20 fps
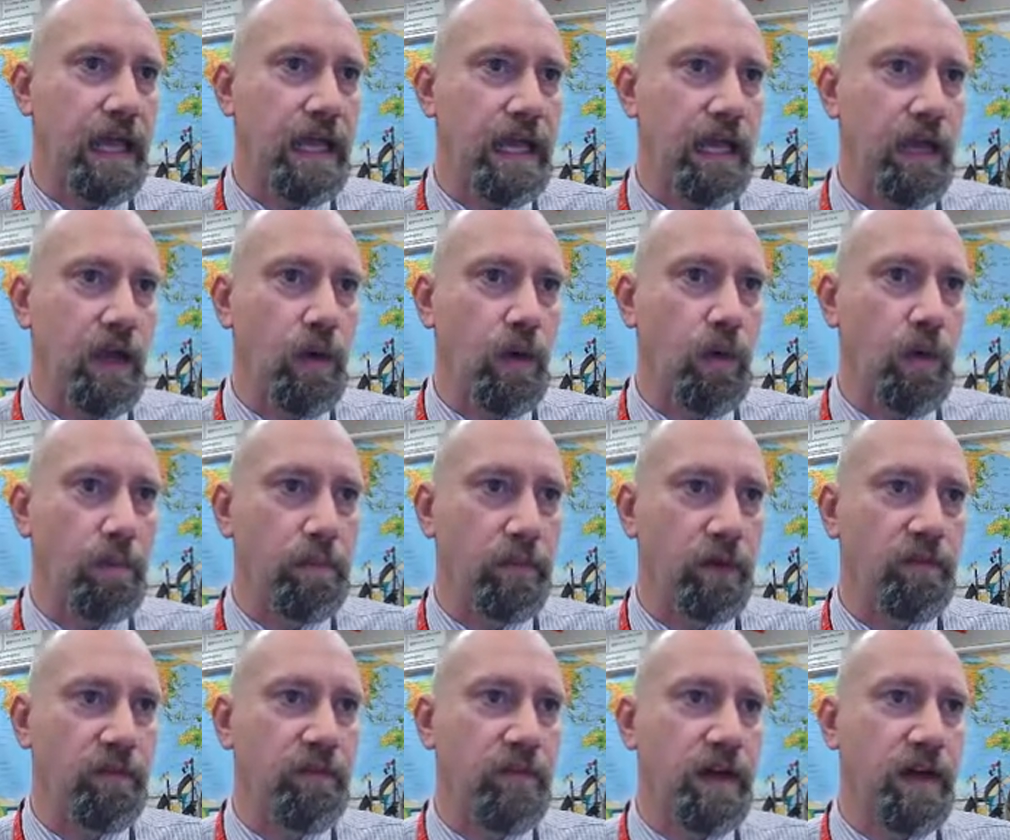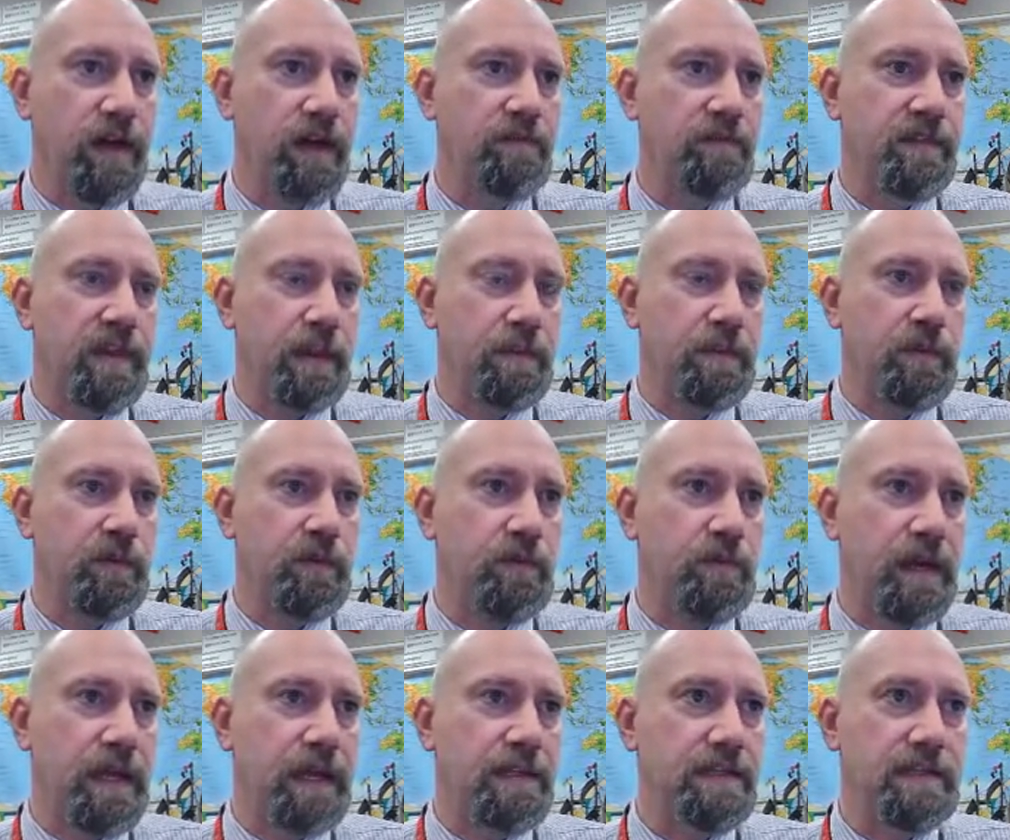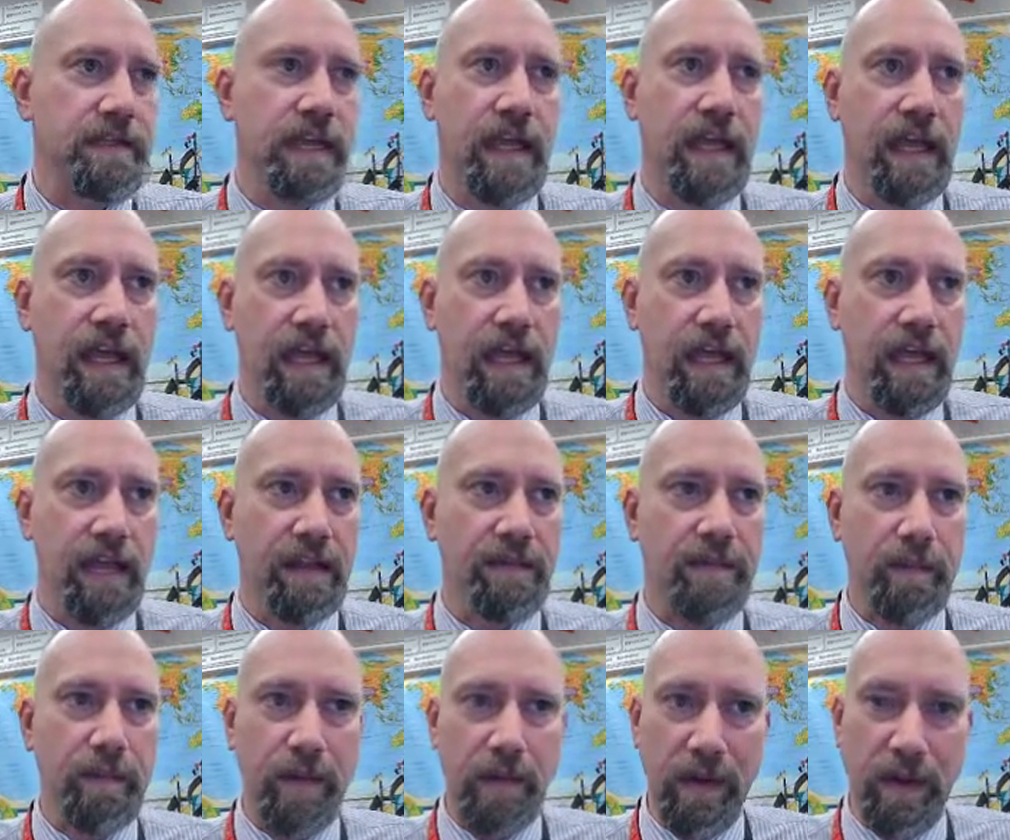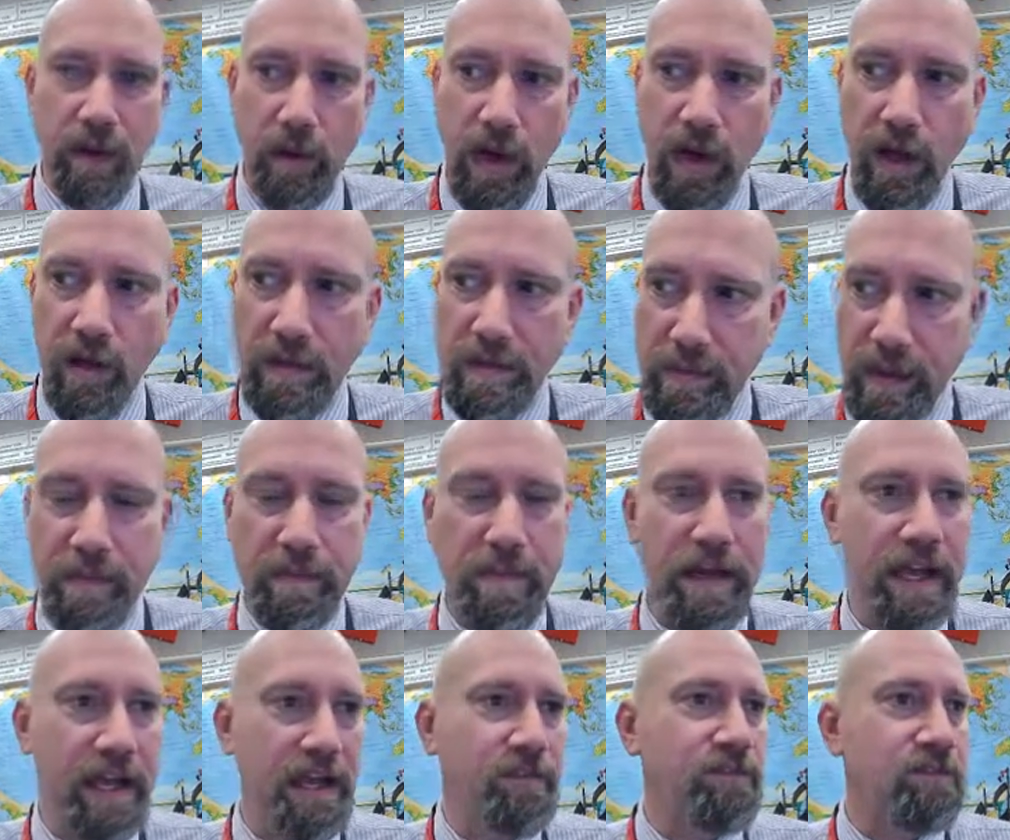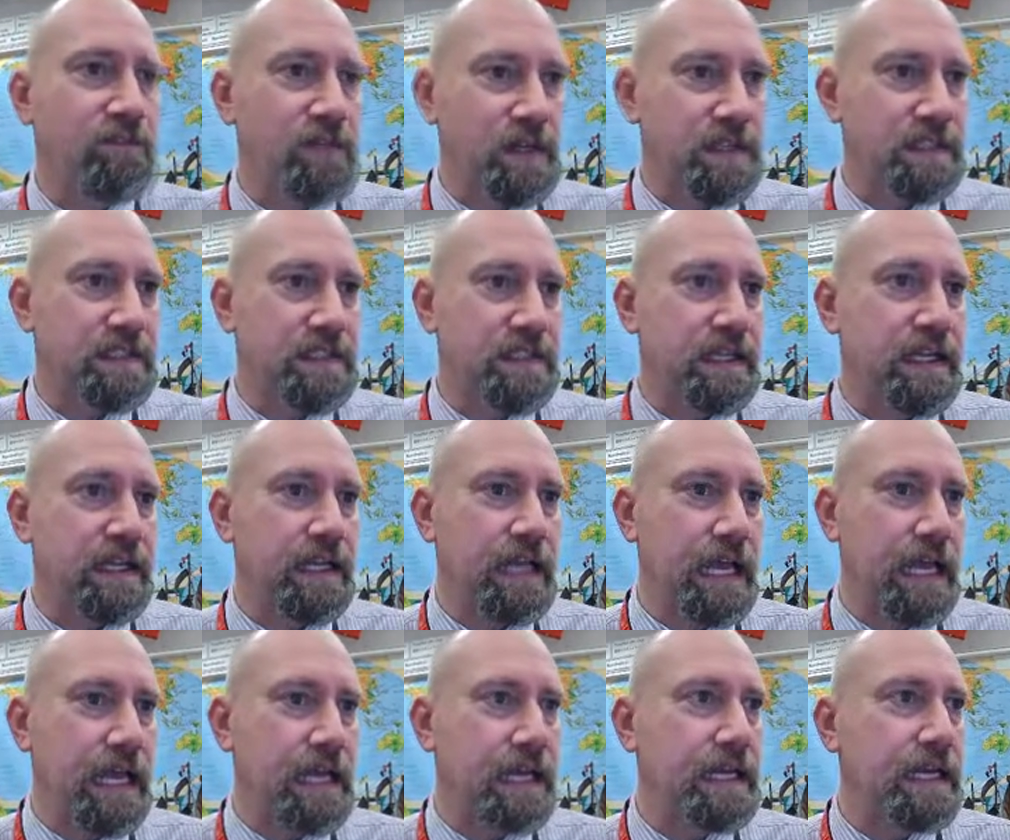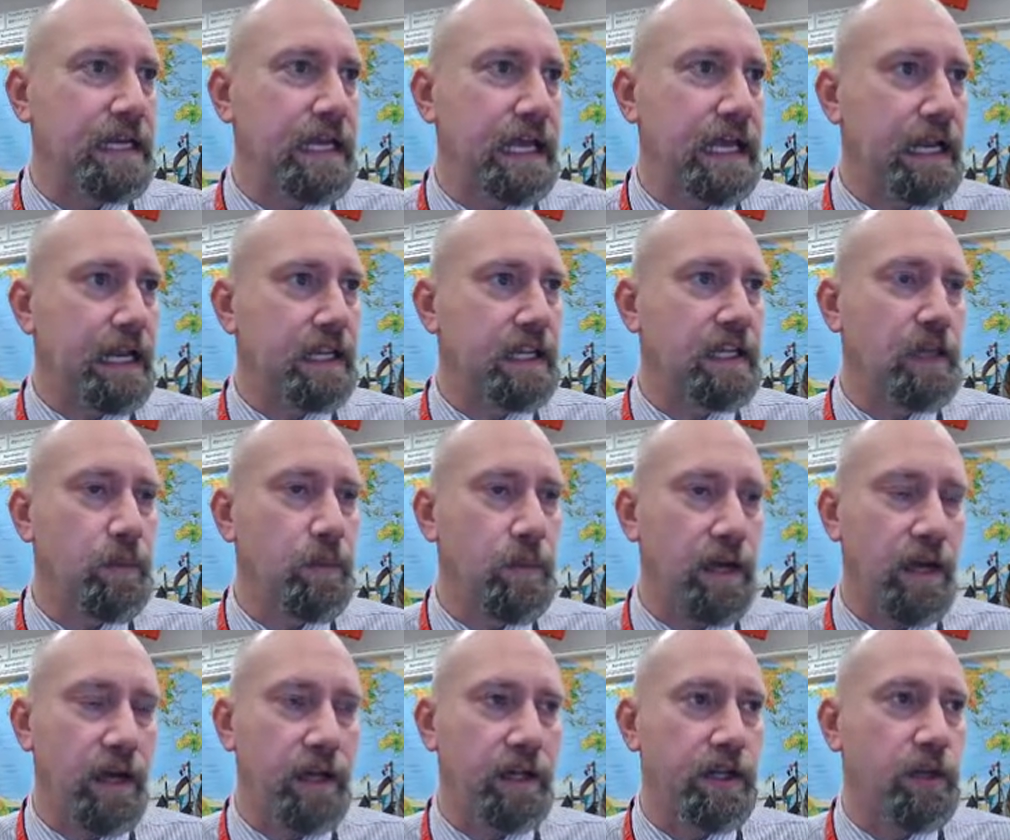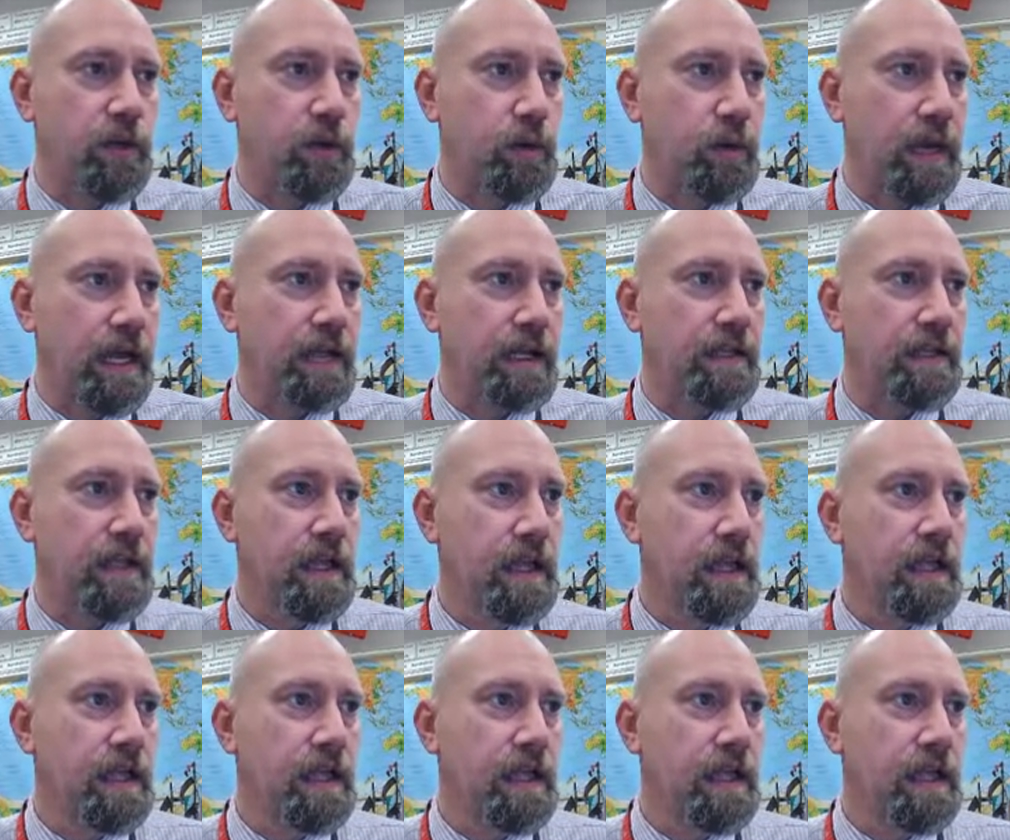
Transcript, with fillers: hanging, 1.5, double spaced. And if something went wrong, we went back and fixed it again and again until we got it correct.